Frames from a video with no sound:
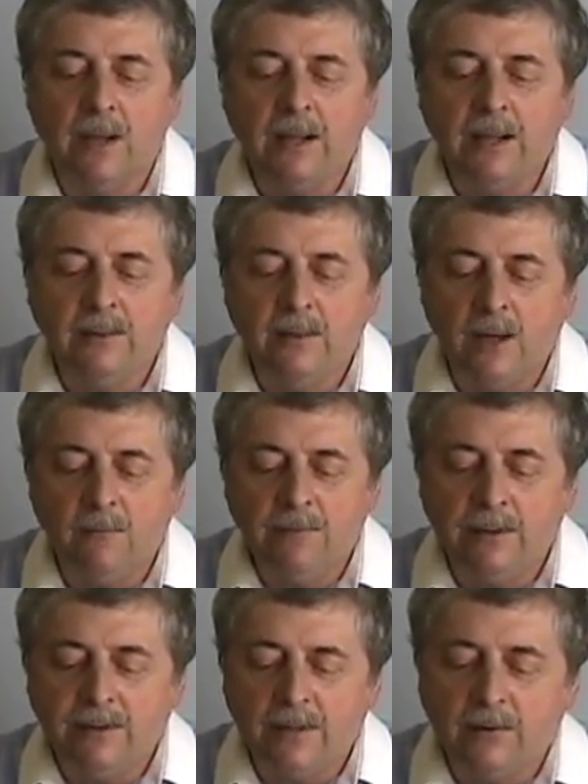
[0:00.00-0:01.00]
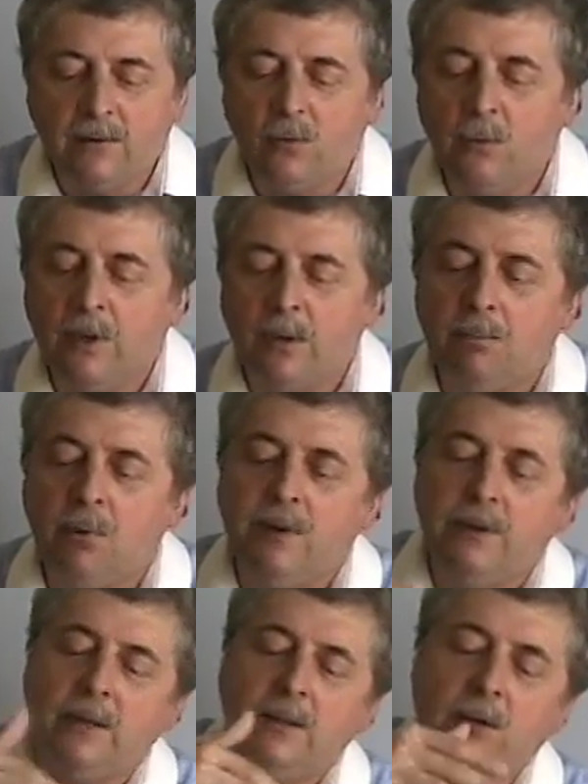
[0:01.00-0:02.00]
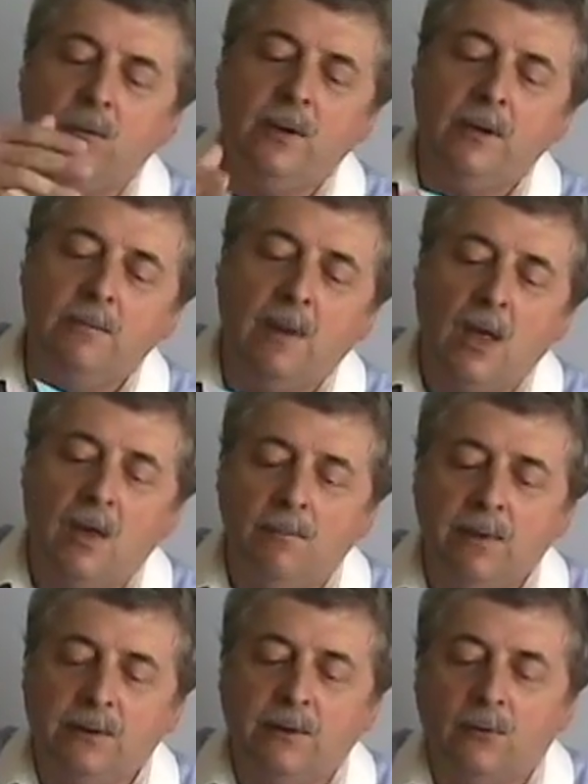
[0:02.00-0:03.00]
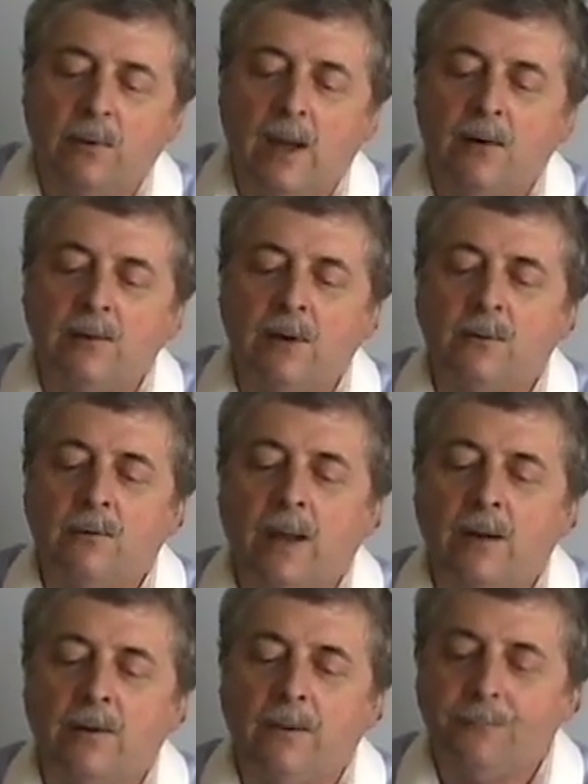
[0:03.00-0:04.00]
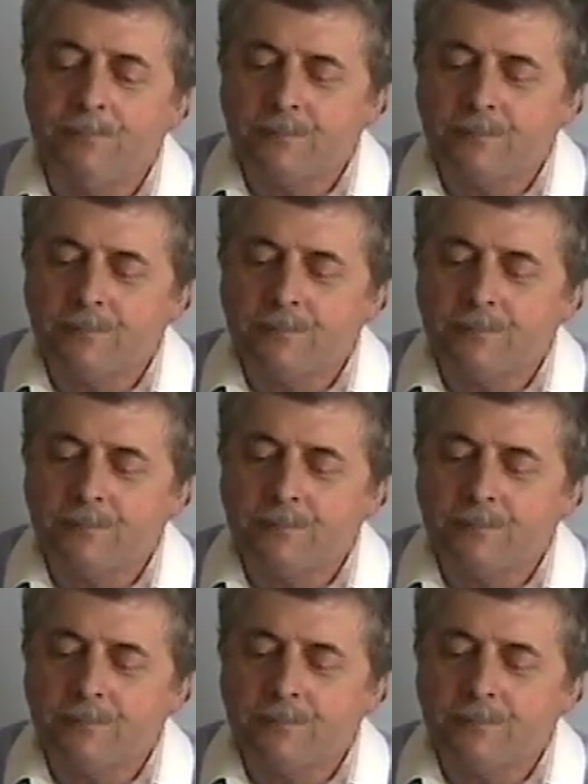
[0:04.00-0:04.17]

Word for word: and he loved the sound of the wind pushing the windmills around and around.